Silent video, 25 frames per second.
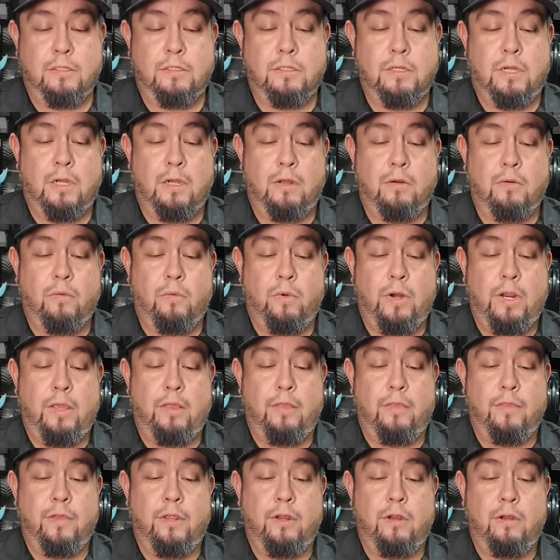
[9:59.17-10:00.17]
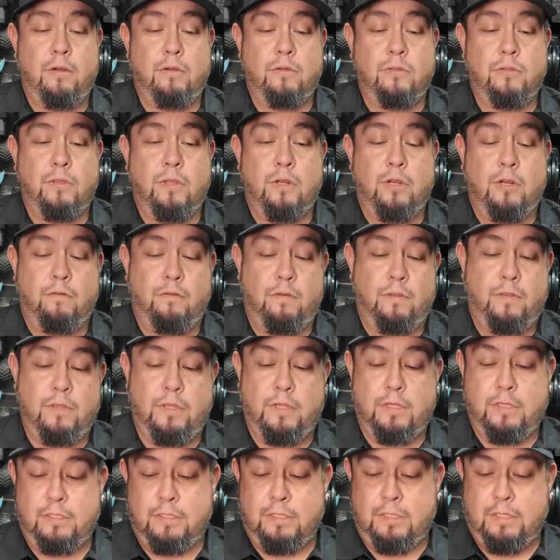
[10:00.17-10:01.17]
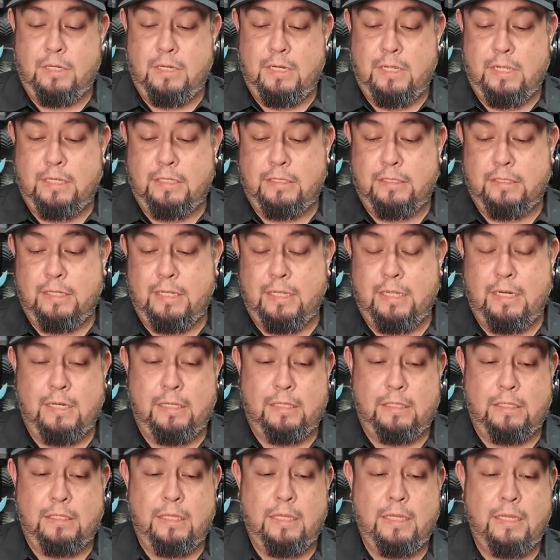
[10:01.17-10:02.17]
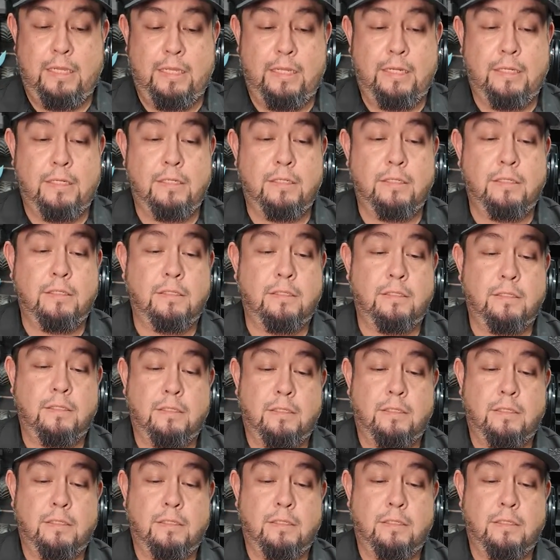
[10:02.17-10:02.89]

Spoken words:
dot right there so that everything's nice and aligned.